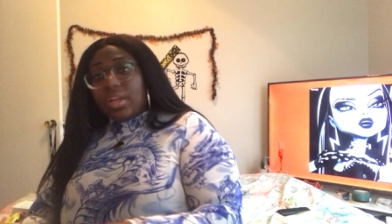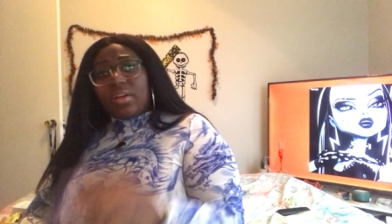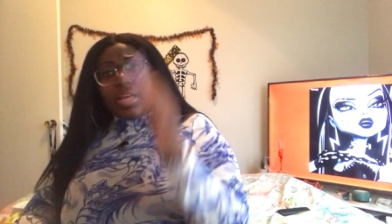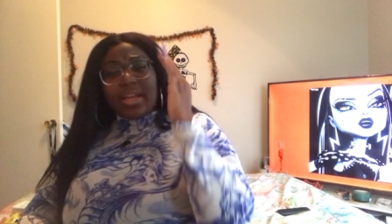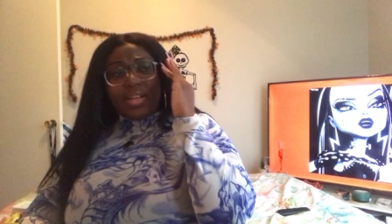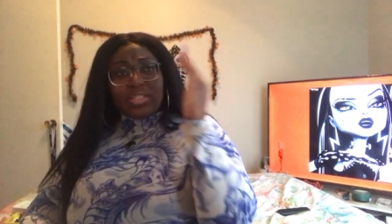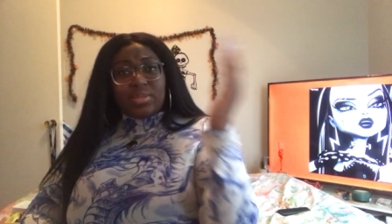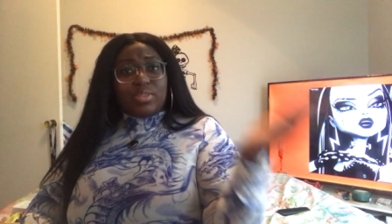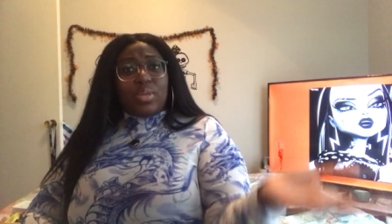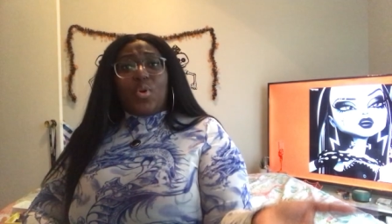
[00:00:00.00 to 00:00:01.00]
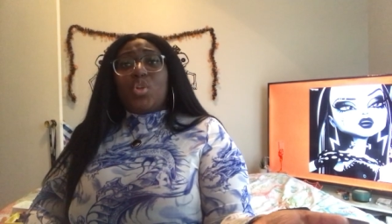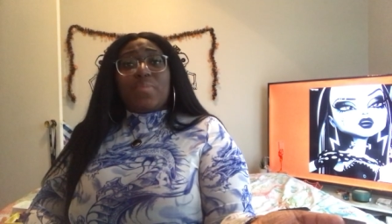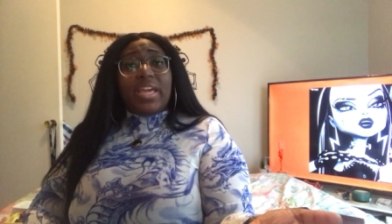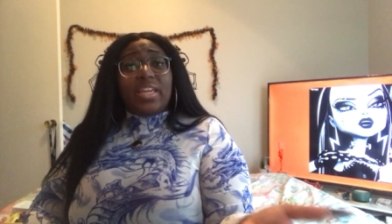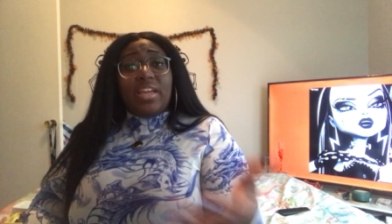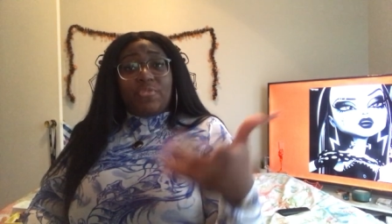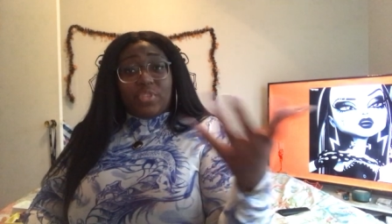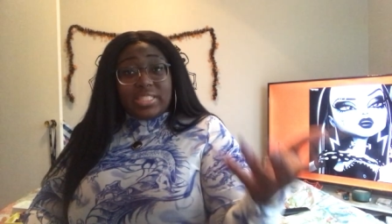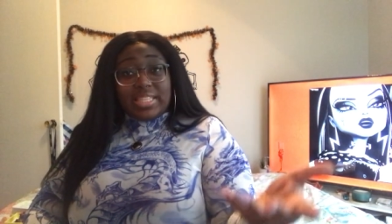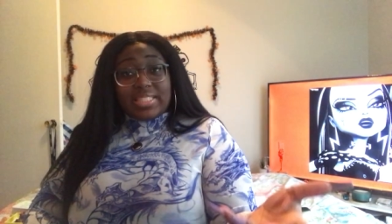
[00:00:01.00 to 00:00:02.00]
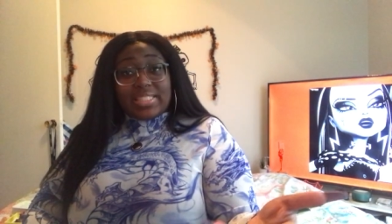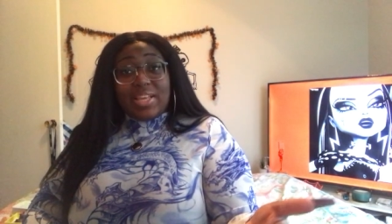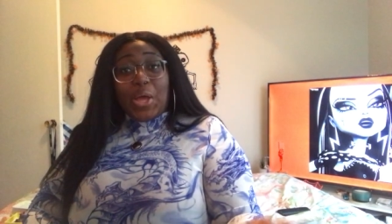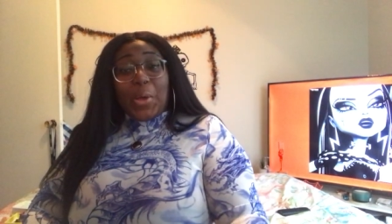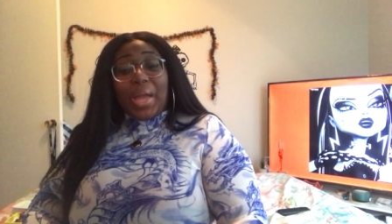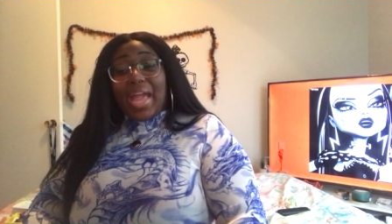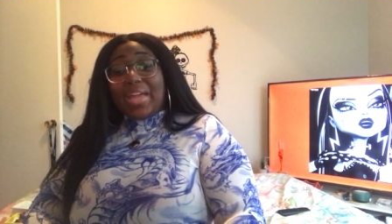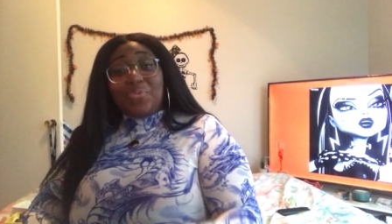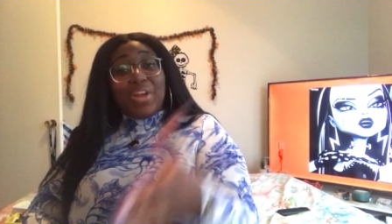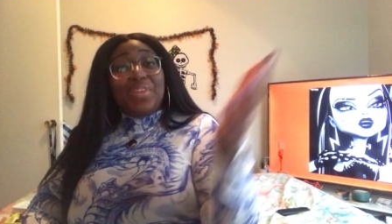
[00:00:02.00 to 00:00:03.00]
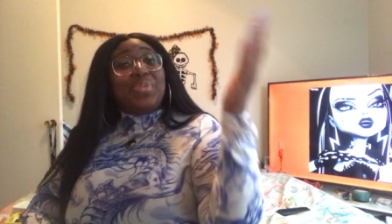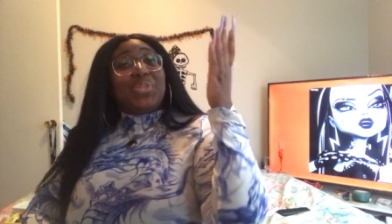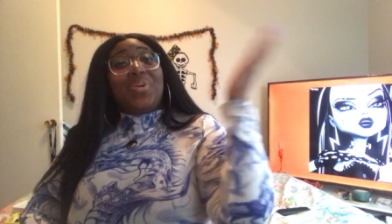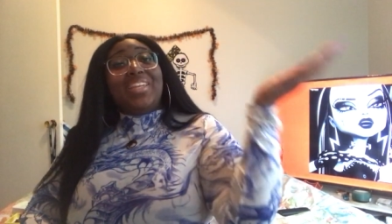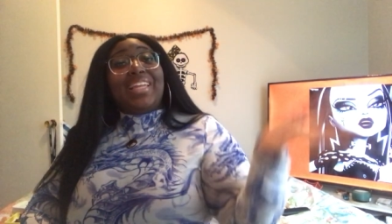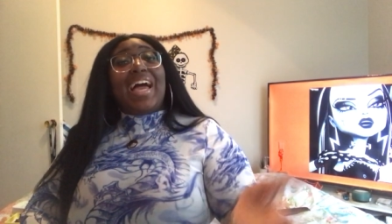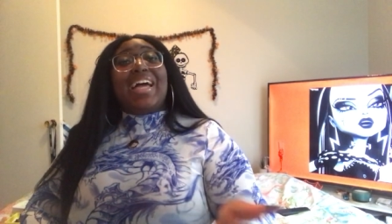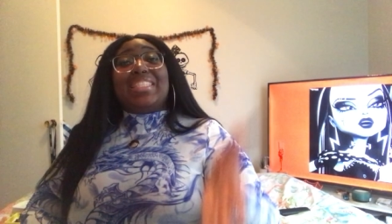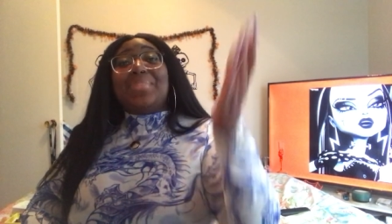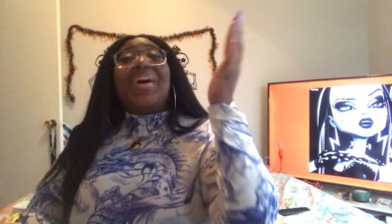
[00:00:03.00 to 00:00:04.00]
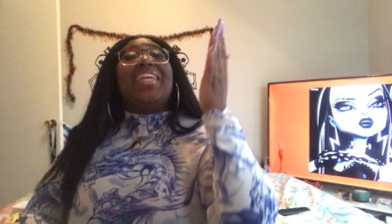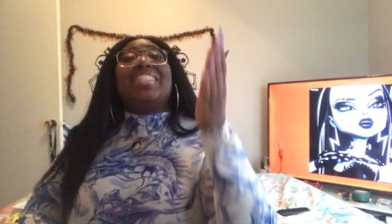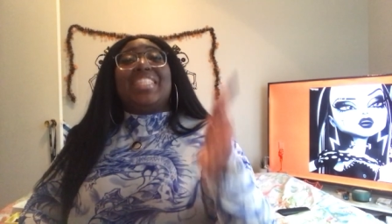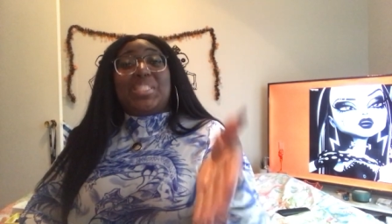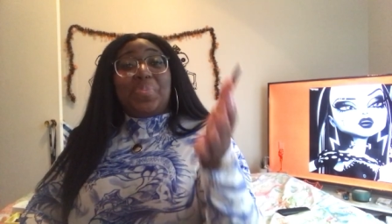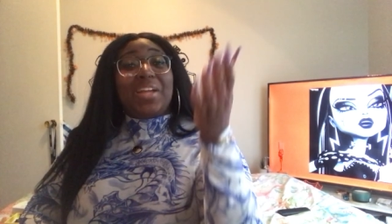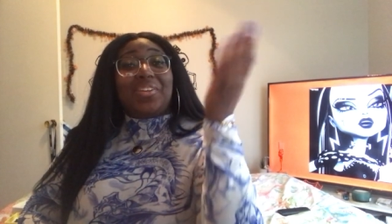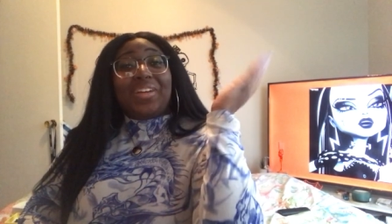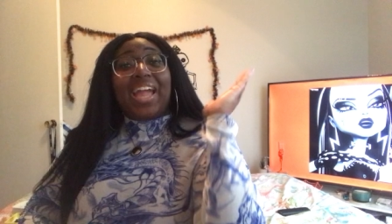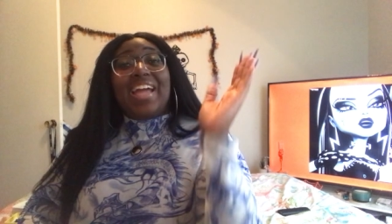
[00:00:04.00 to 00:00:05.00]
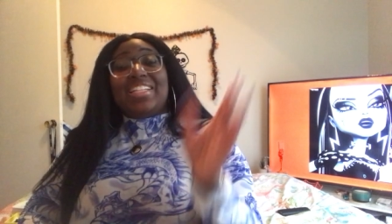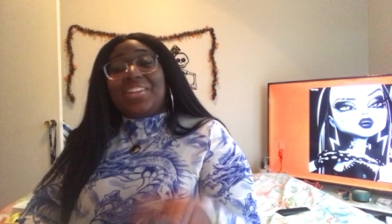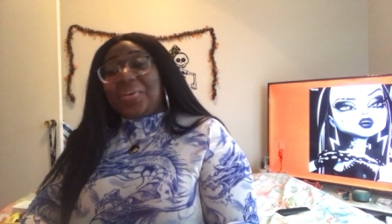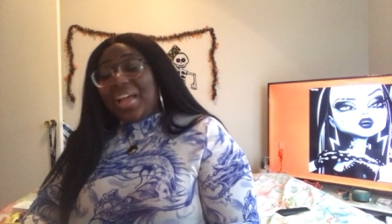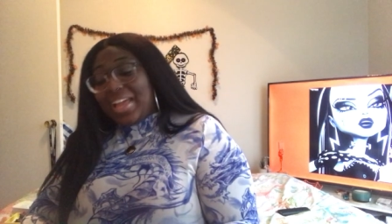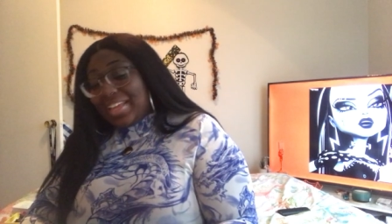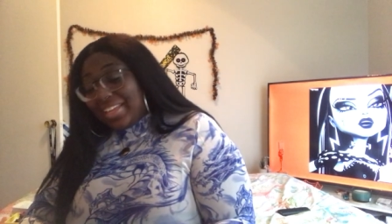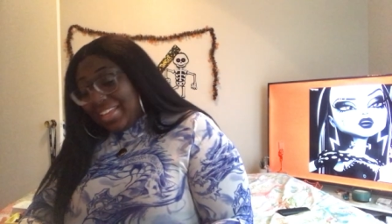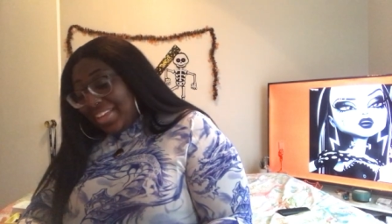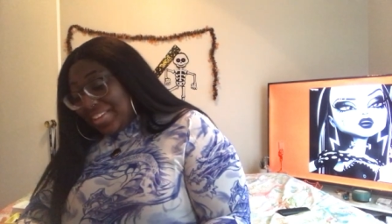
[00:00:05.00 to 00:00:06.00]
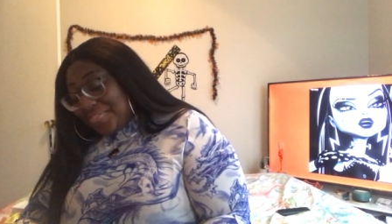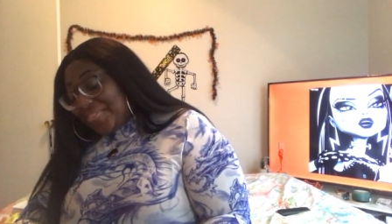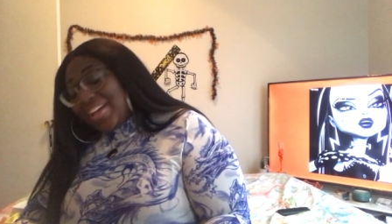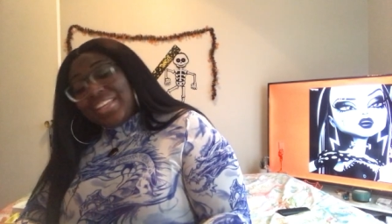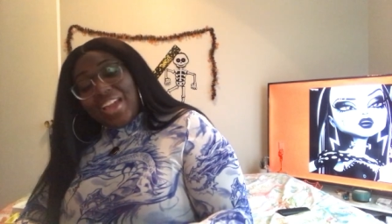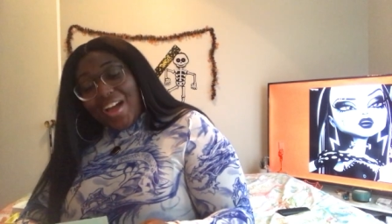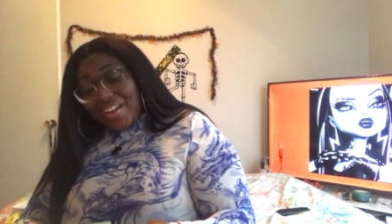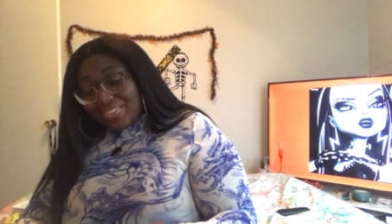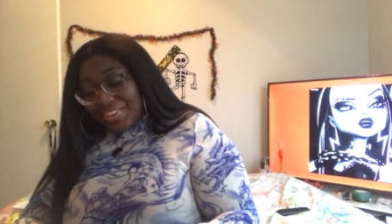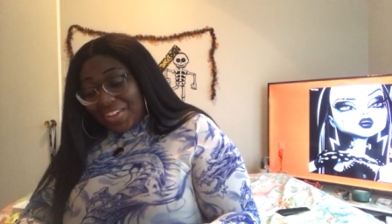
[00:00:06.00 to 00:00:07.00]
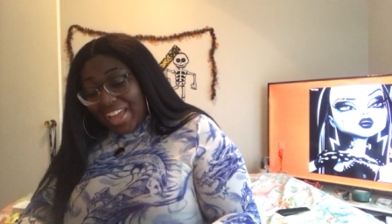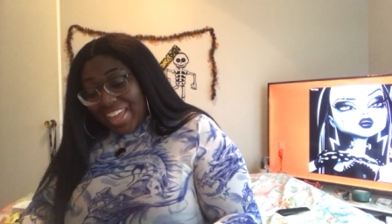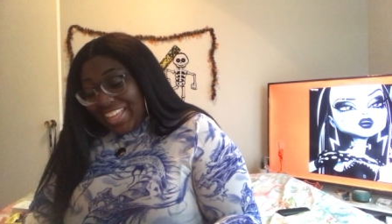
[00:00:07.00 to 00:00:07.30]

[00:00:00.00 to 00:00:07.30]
Okay, I hear So who's making inferences? Okay? Read between the lines. Somebody is Inspector Gadget, okay? Fuck y'all, okay?